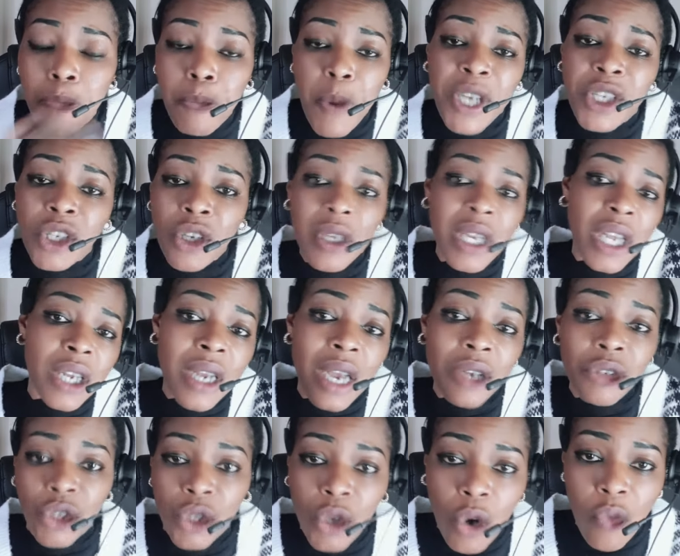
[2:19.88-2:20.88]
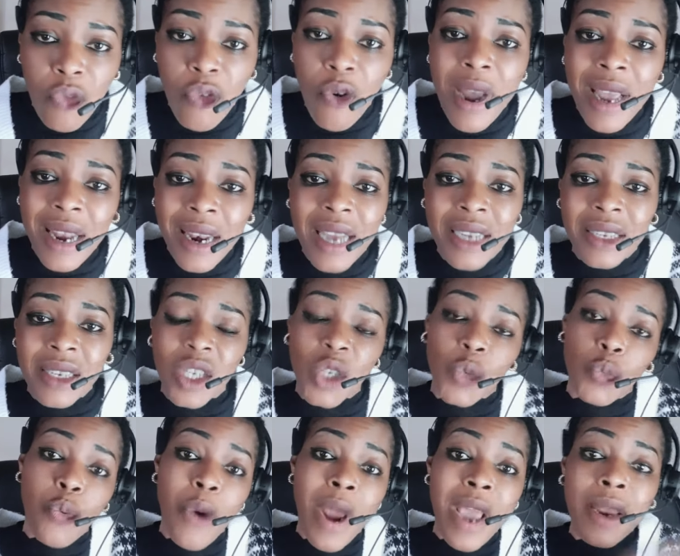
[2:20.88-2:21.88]
picture they now show for a lady
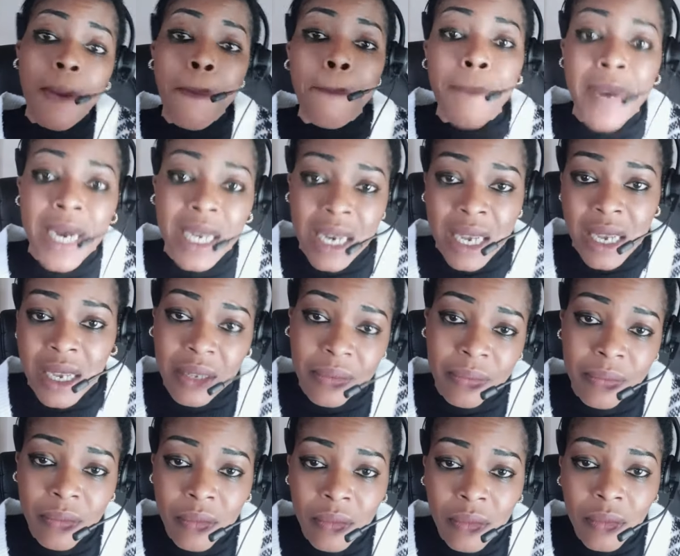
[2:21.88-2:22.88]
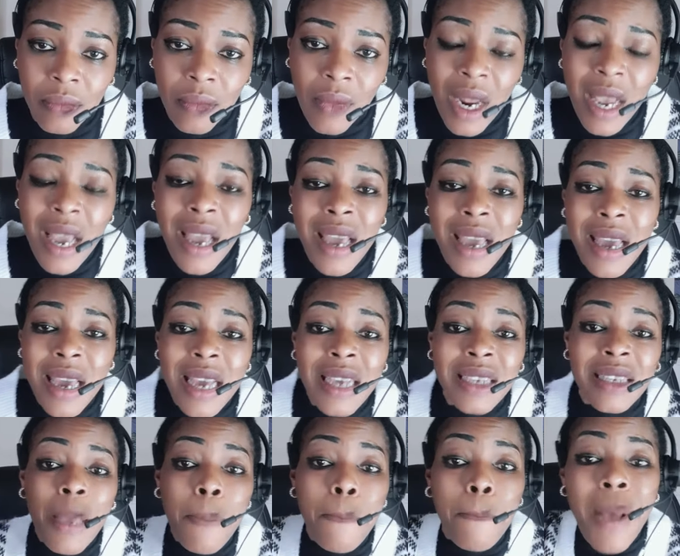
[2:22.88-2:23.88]
spraying money
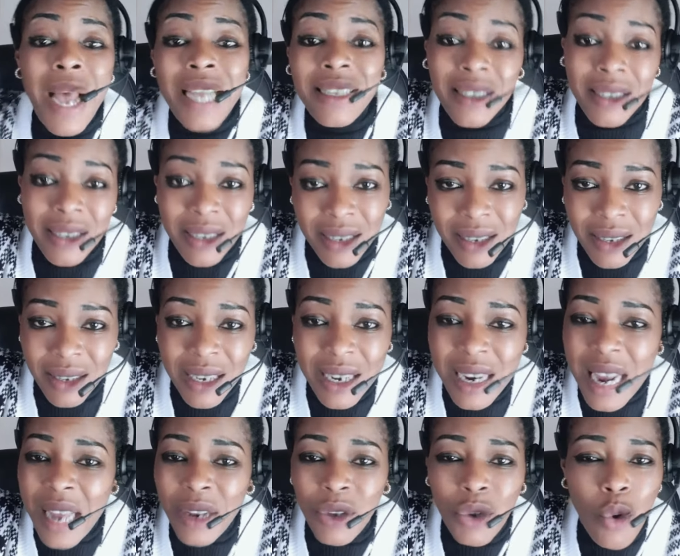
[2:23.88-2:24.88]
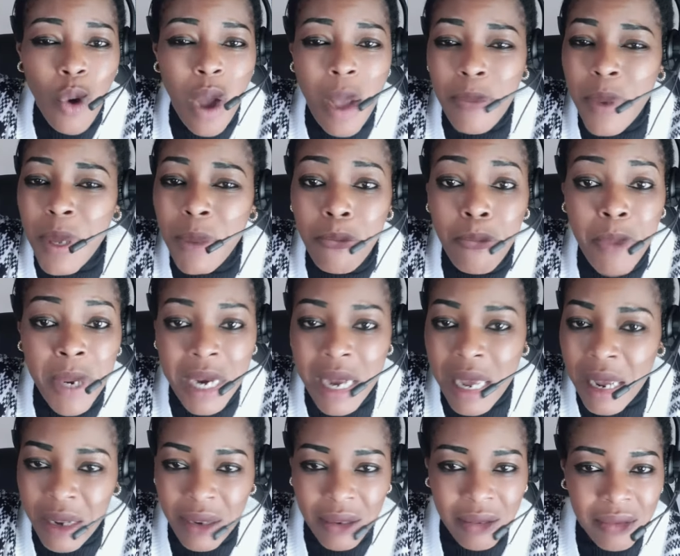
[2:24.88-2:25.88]
is a party in Edo Abi in
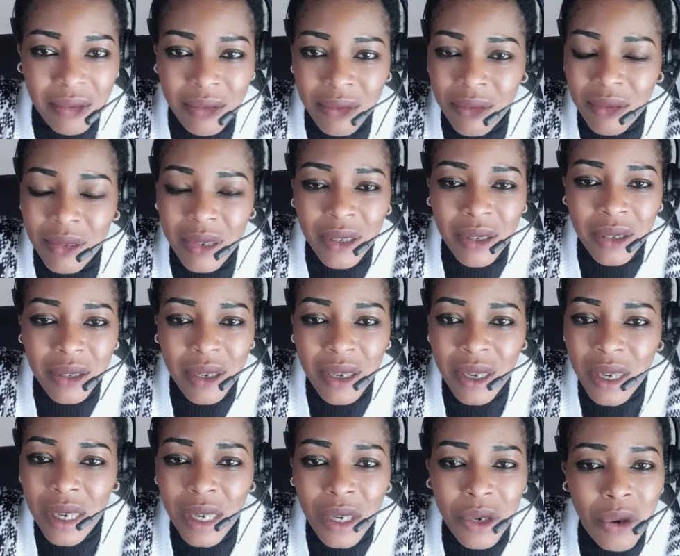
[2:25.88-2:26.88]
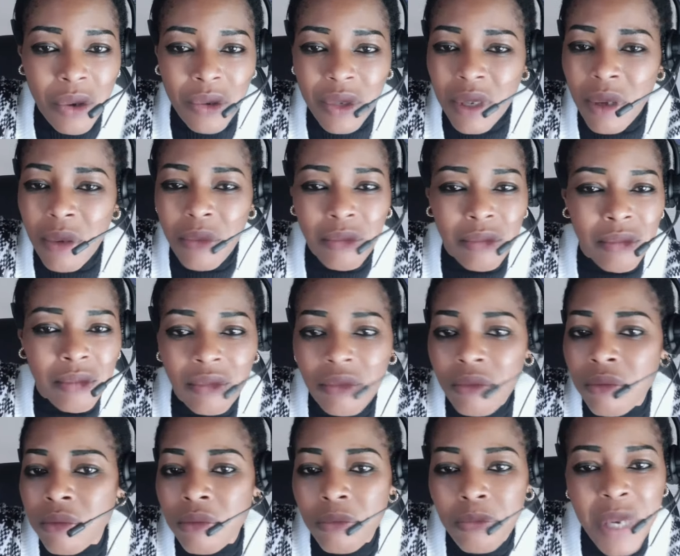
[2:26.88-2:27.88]
Benin. You know,
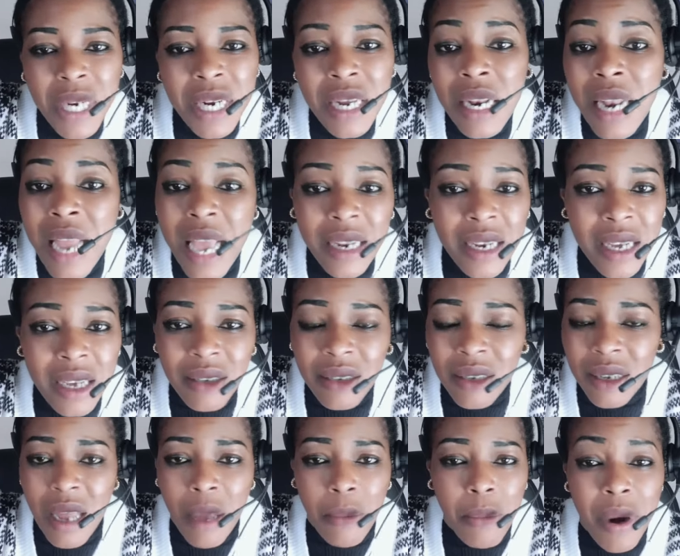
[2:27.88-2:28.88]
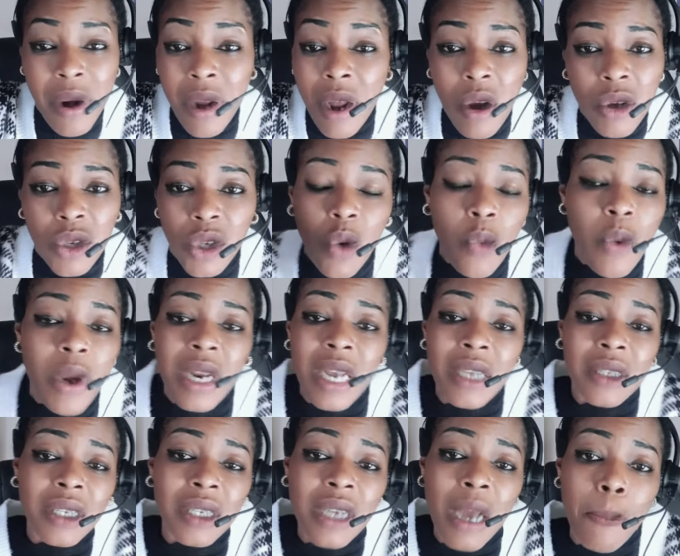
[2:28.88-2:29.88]
some Benin ladies in America or somewhere
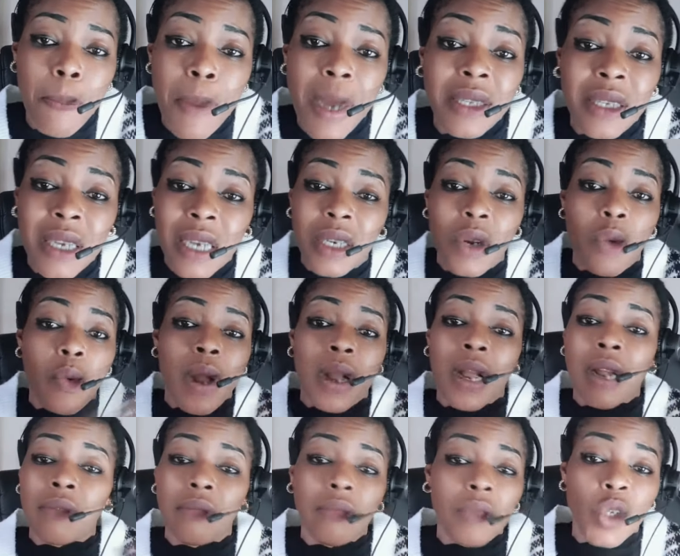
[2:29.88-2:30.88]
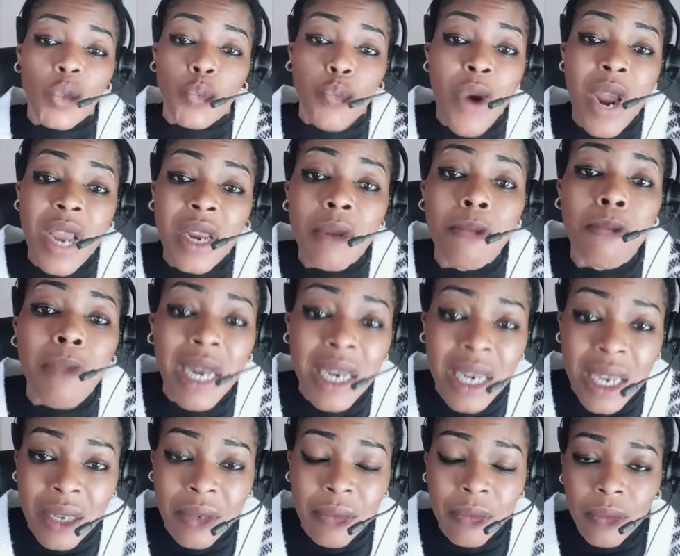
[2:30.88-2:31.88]
that did their party and they were spraying
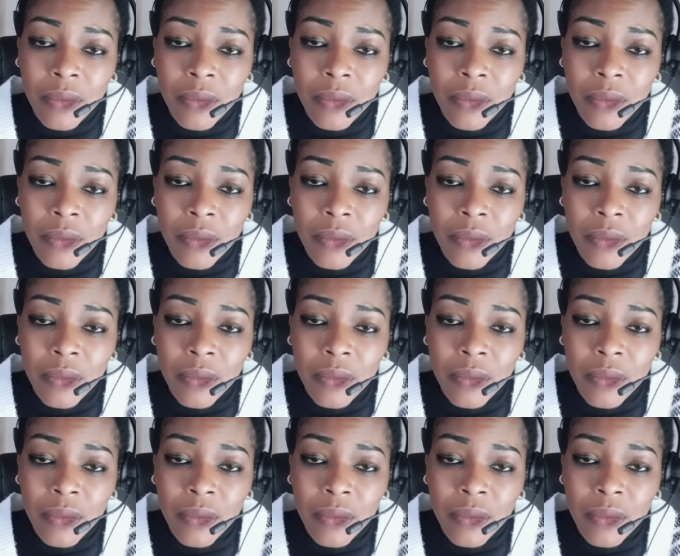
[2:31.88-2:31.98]
money.